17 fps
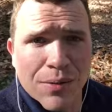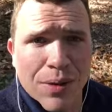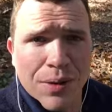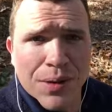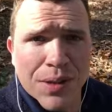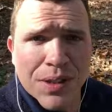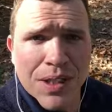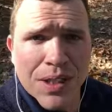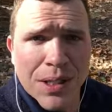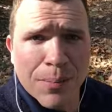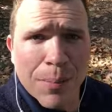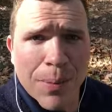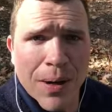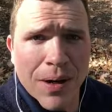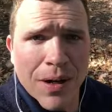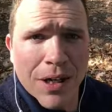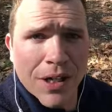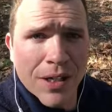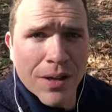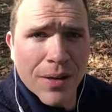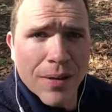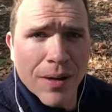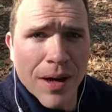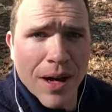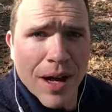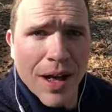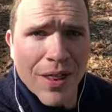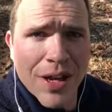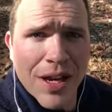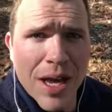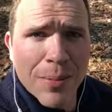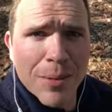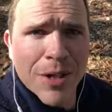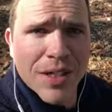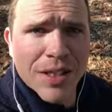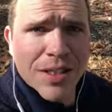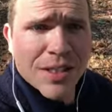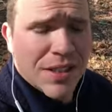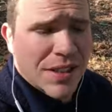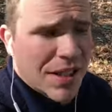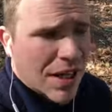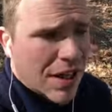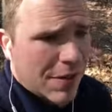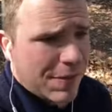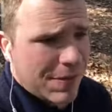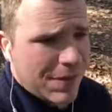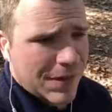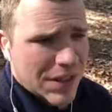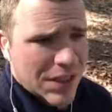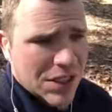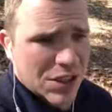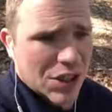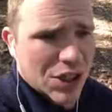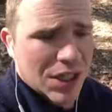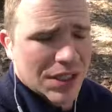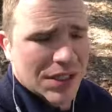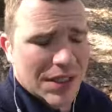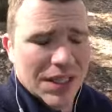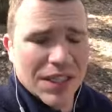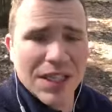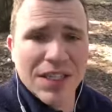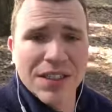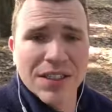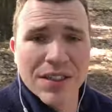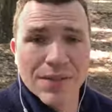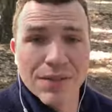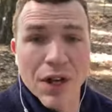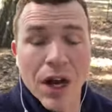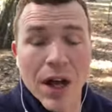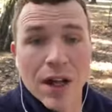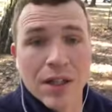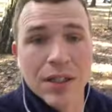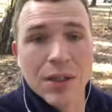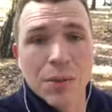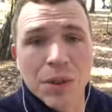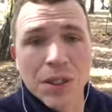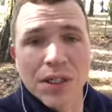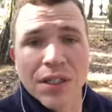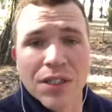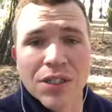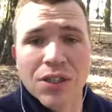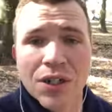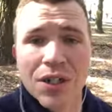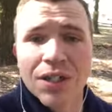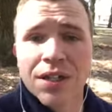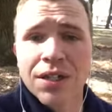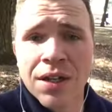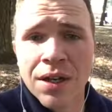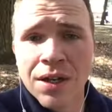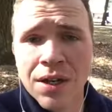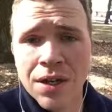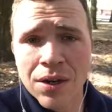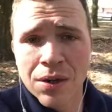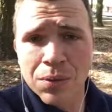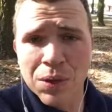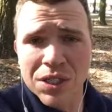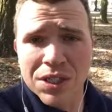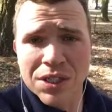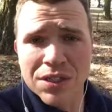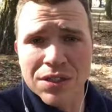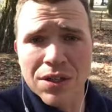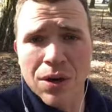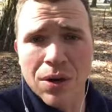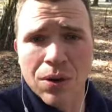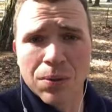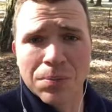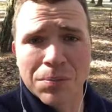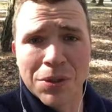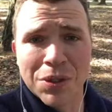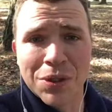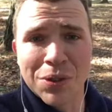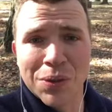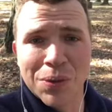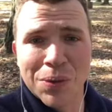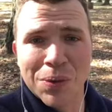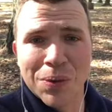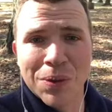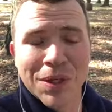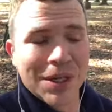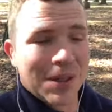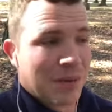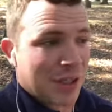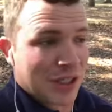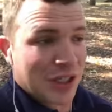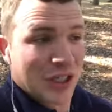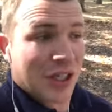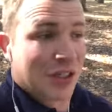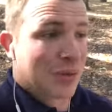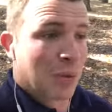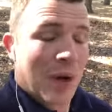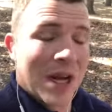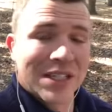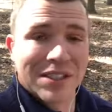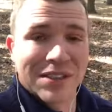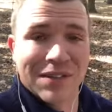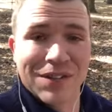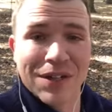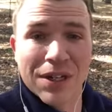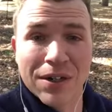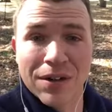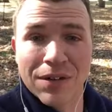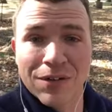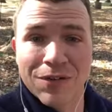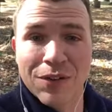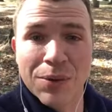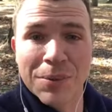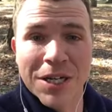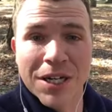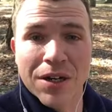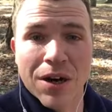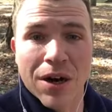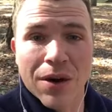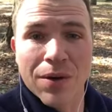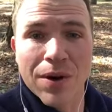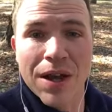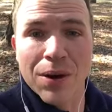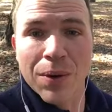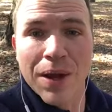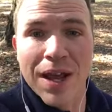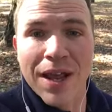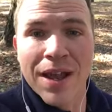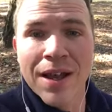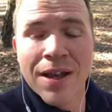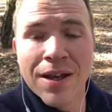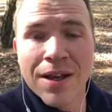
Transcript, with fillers: Rose City Park. The neighborhood itself is just east of the Hollywood District, which is just west of here, a few minute car ride away.